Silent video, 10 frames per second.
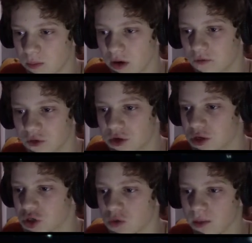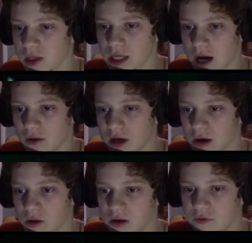But if you're just swimming down, then I
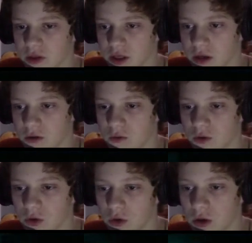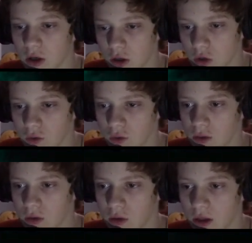don't even think you... Well, you...
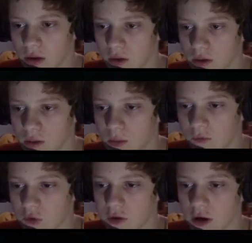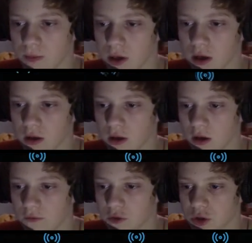Like, before the update,
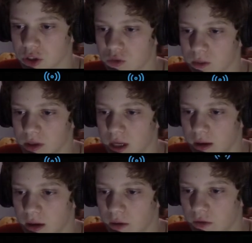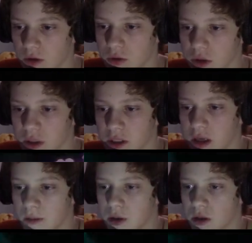if you're just swimming down, I don't think you took any
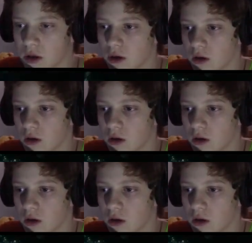damage.